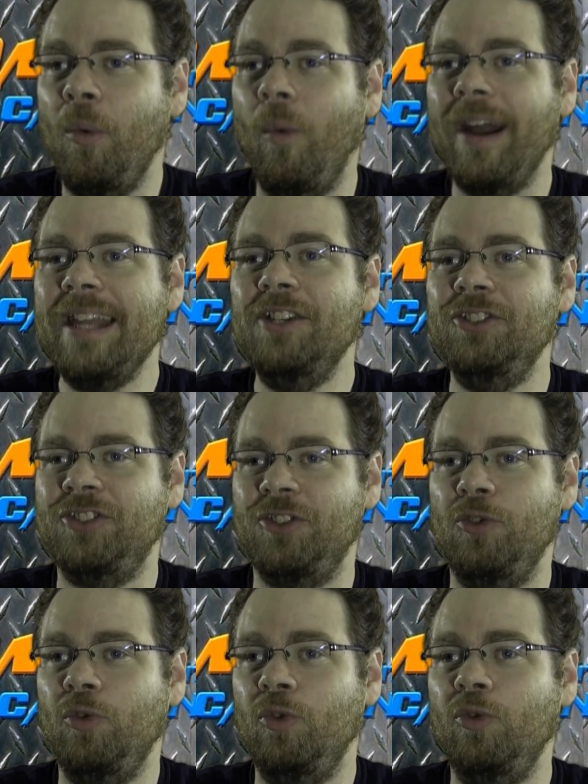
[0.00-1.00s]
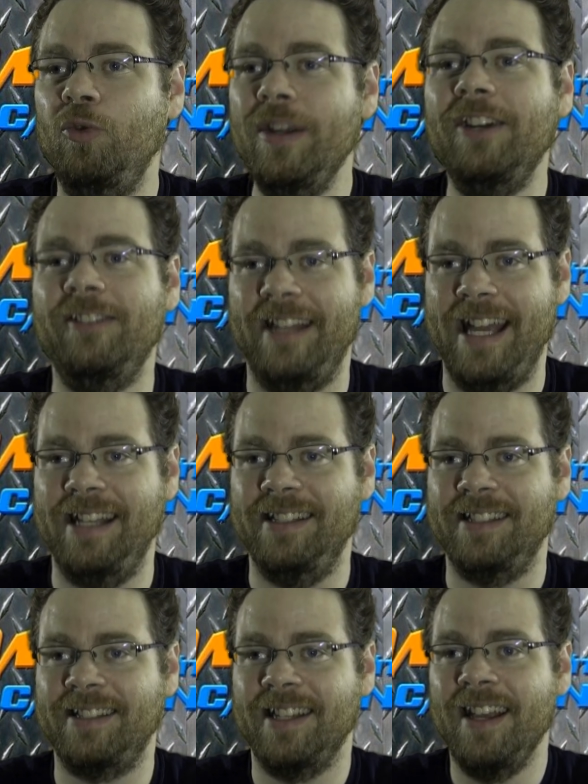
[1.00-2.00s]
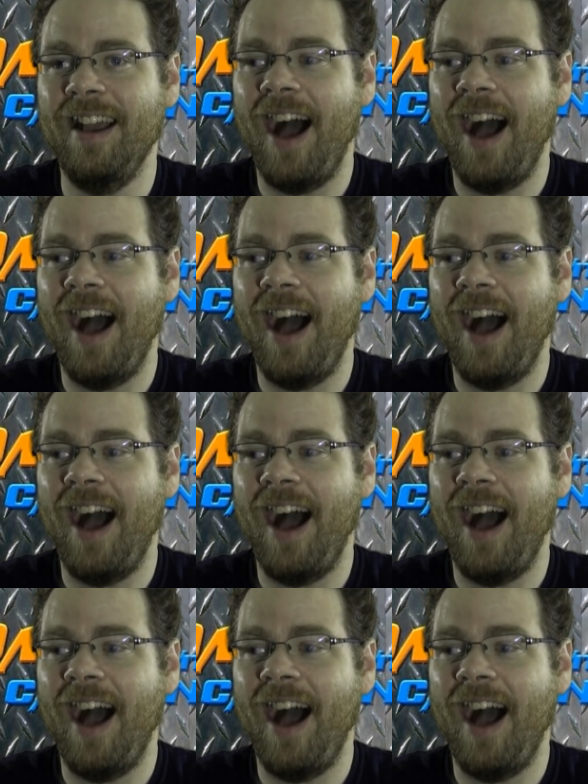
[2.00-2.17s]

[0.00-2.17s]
what his riddle is,